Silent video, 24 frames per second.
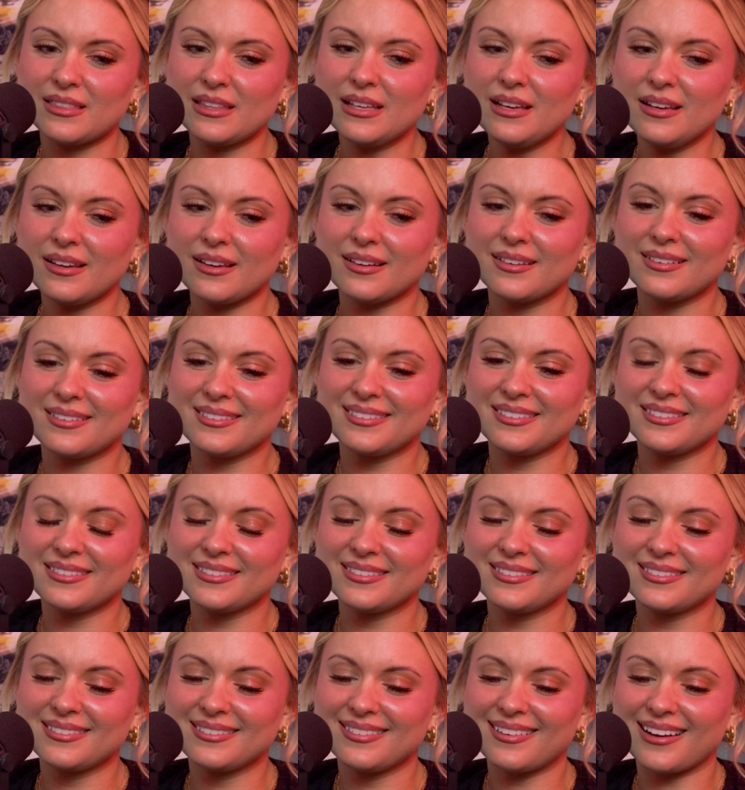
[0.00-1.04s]
think
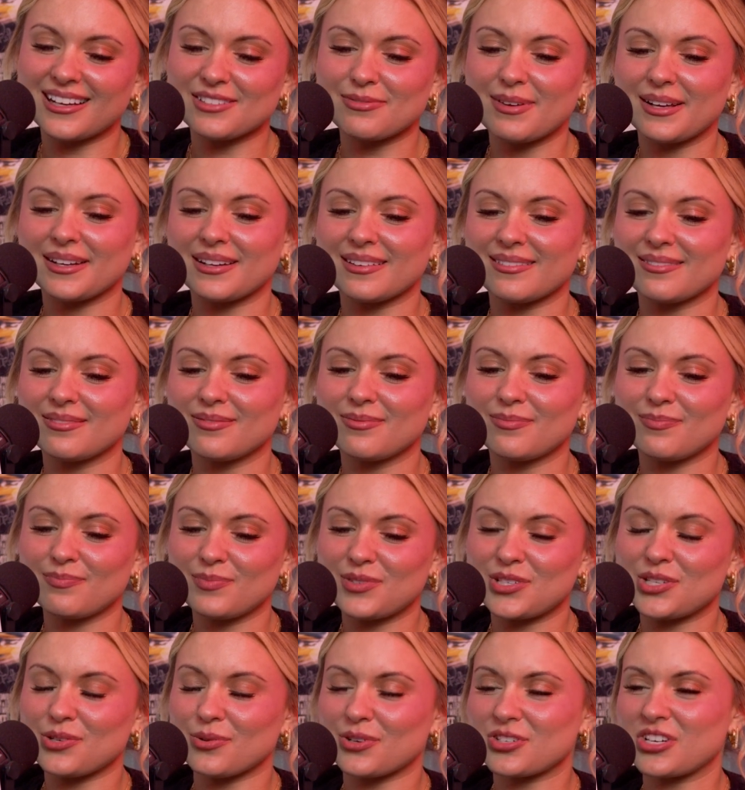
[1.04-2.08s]
I was about to
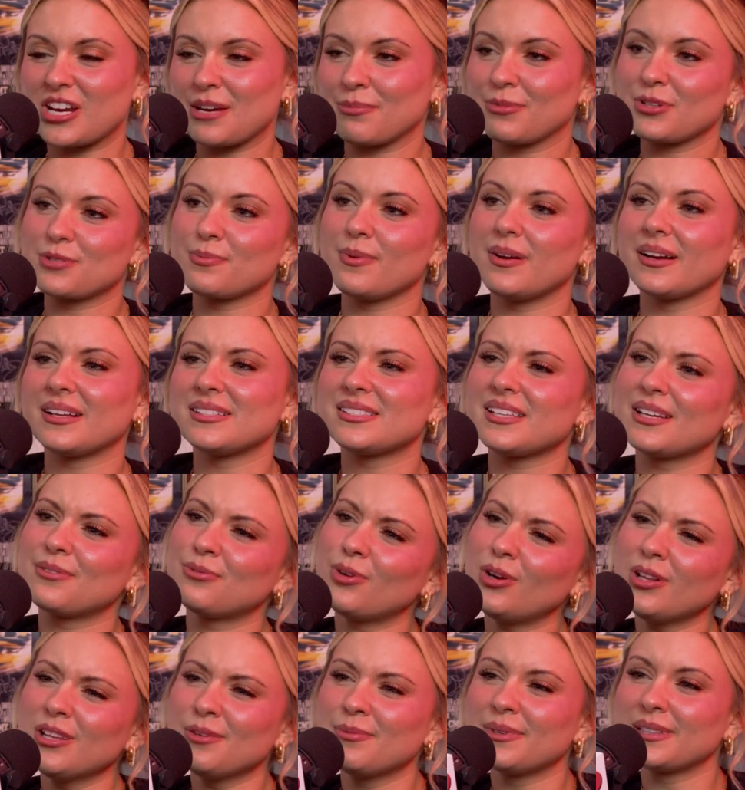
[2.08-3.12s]
do a shameless plug and say
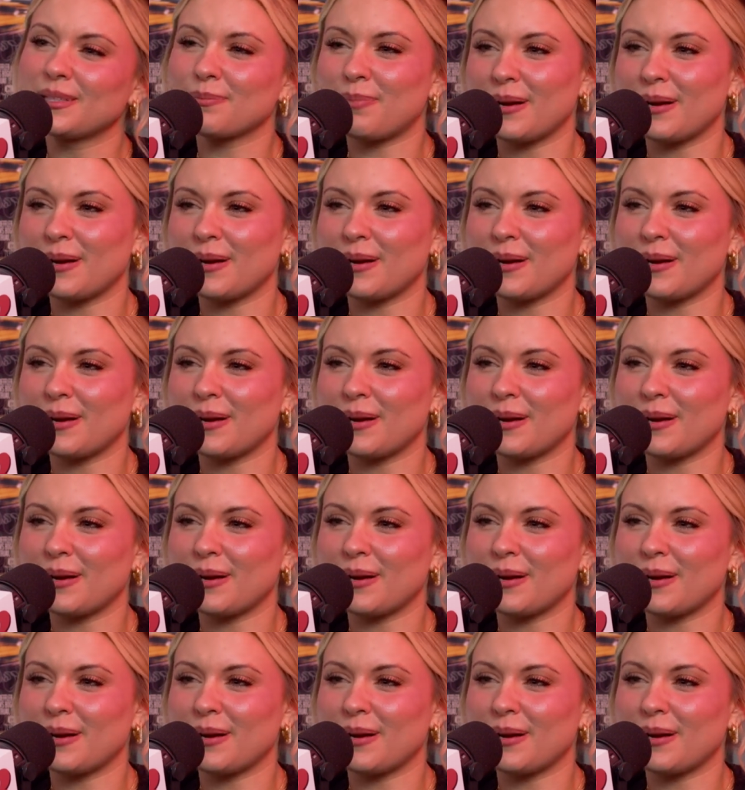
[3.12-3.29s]
Rollin with the